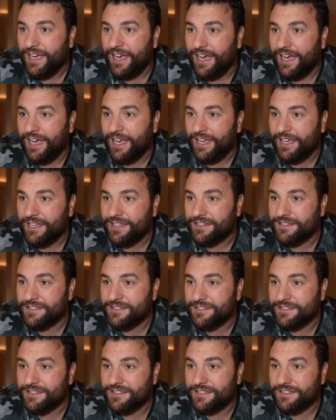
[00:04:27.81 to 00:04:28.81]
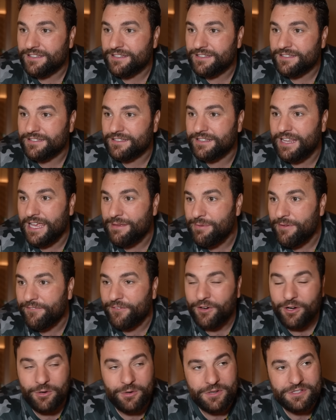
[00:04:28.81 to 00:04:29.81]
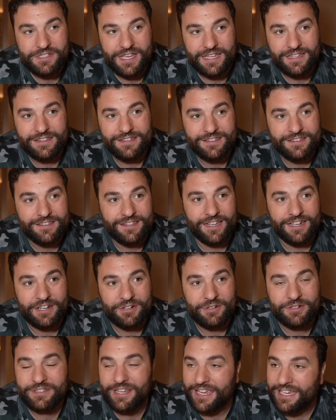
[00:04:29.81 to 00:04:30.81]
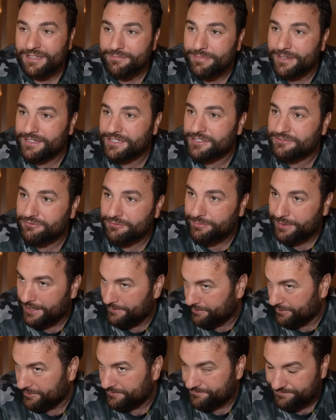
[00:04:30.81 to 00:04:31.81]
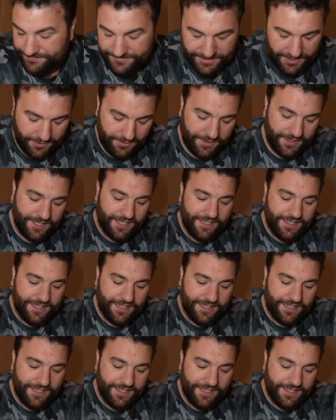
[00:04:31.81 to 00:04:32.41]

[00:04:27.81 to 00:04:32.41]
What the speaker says: And day before, we was eating dinner and taking pictures with people. So